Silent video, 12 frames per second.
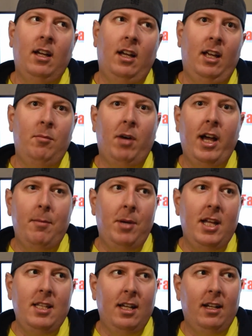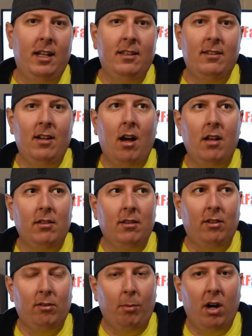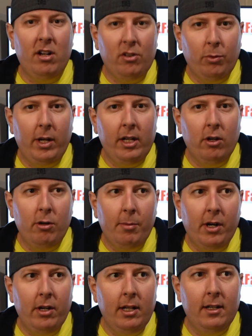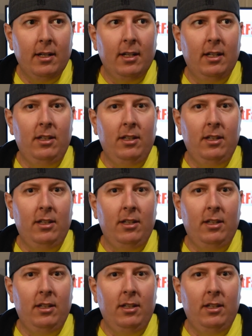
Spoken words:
In my opinion, it's not the smartest way to go about it.